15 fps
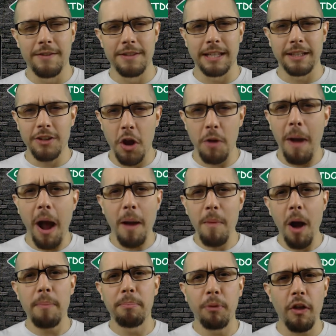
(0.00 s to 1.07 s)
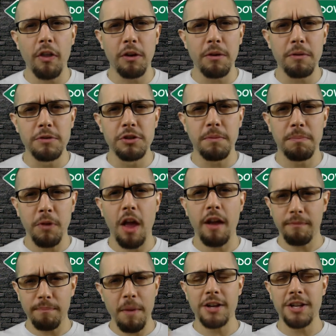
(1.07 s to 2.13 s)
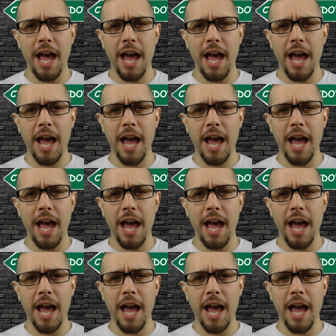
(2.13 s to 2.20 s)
He's like, no, my brother, my